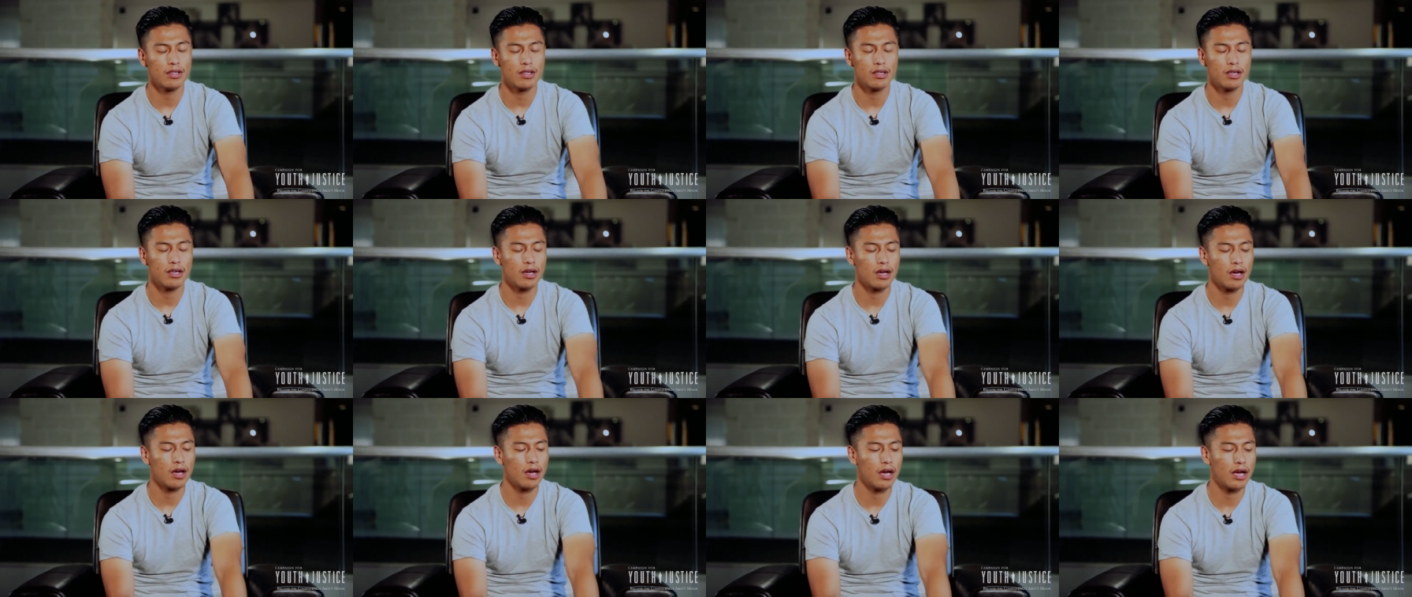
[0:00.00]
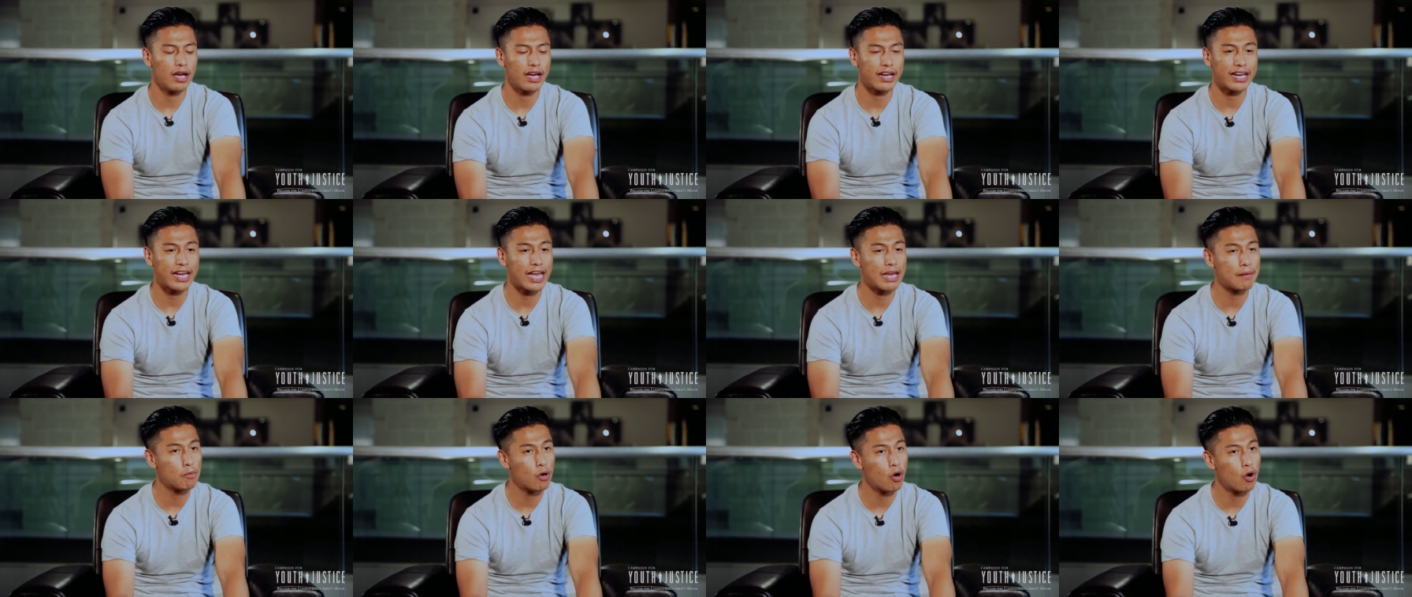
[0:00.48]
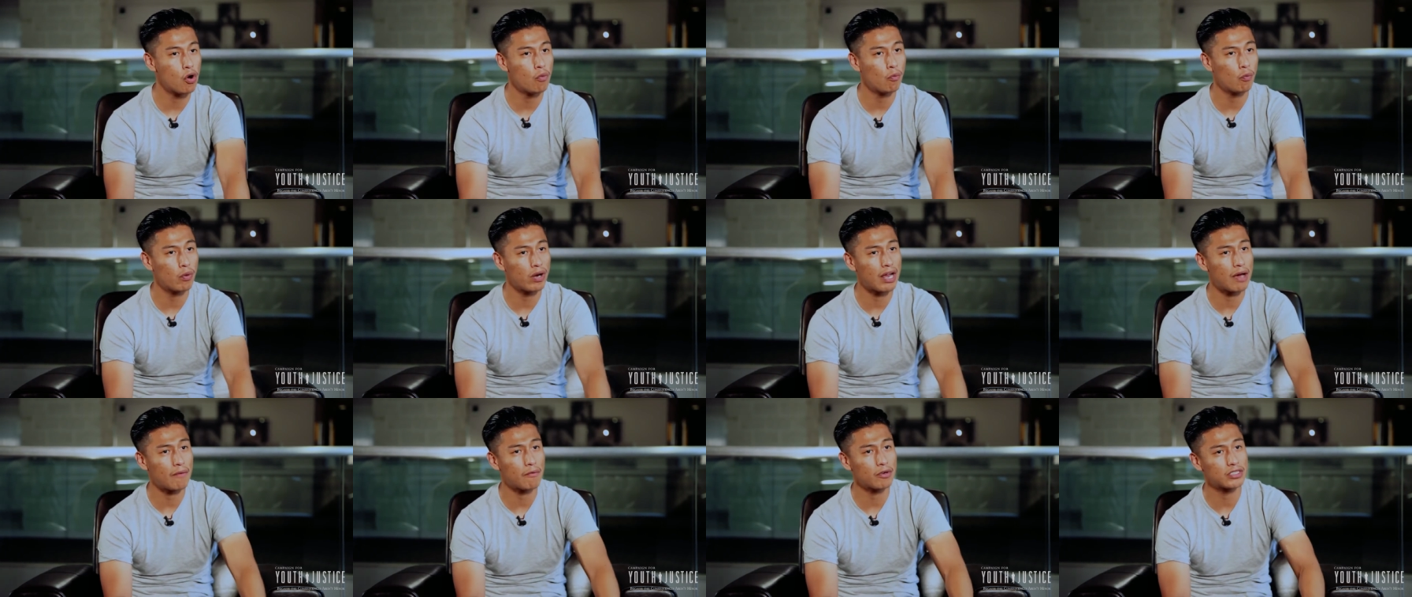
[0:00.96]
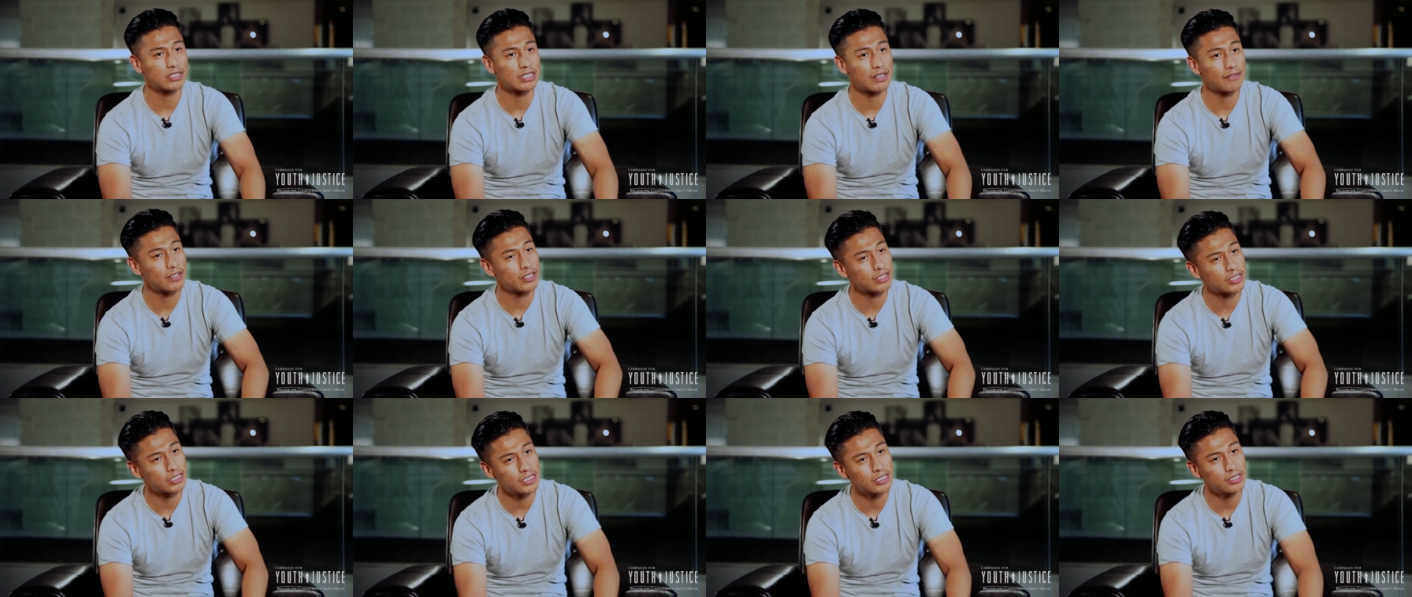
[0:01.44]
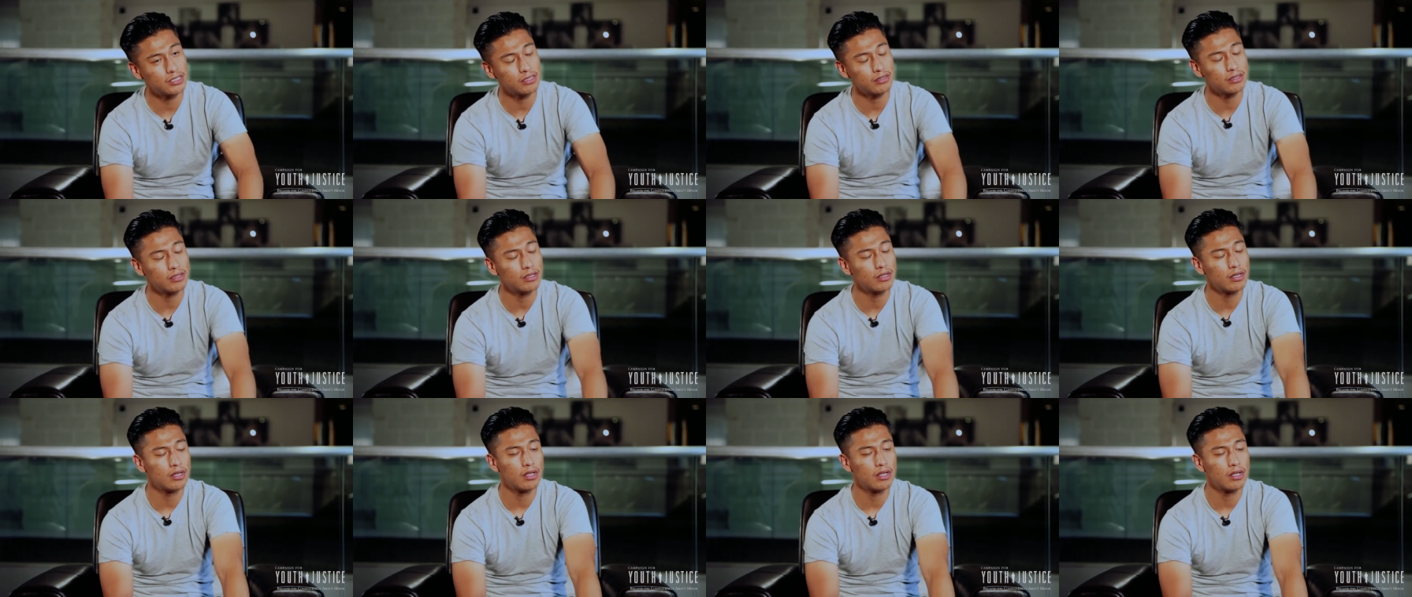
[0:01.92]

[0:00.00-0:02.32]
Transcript: Uh, I came home when I was 17,